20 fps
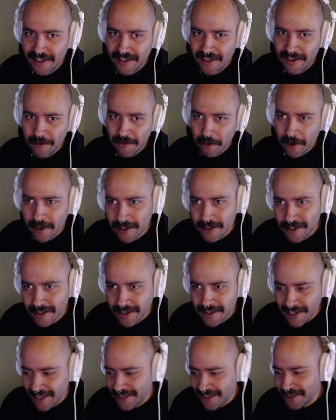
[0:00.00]
worked
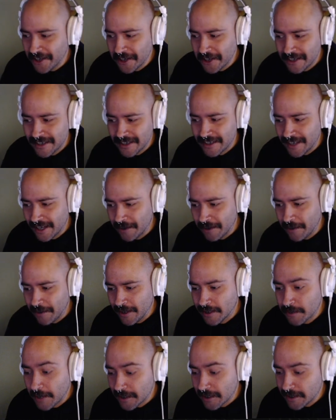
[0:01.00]
and looks like we
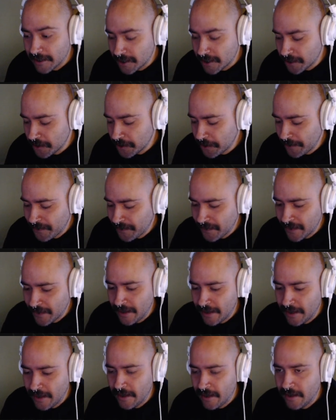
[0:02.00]
expect it to.
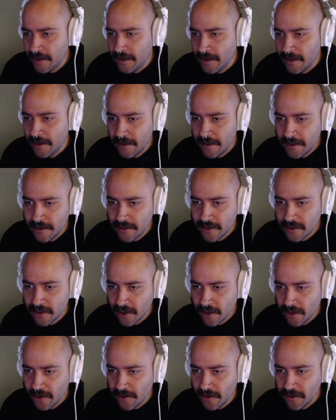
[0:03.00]

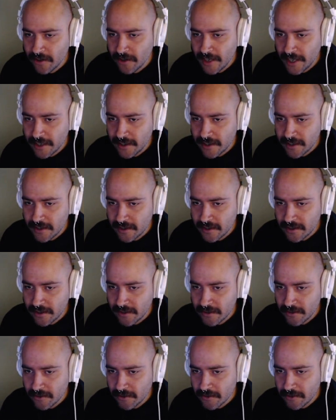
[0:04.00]
So
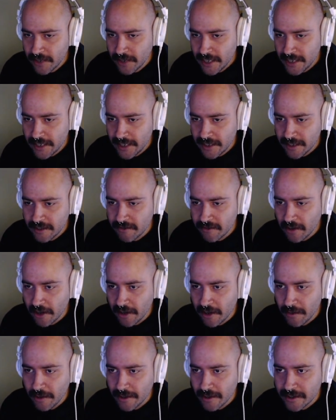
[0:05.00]
let's
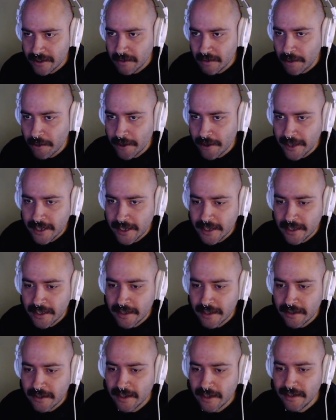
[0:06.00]
read in this variable into
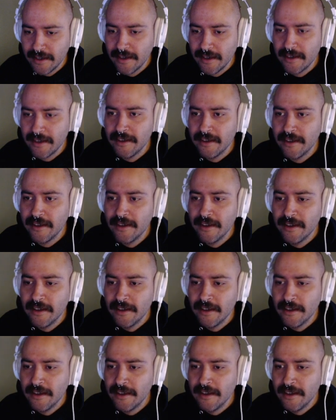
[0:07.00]
memory
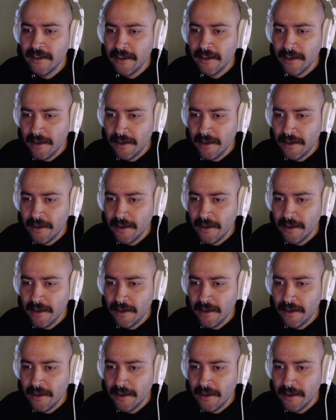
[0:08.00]
and then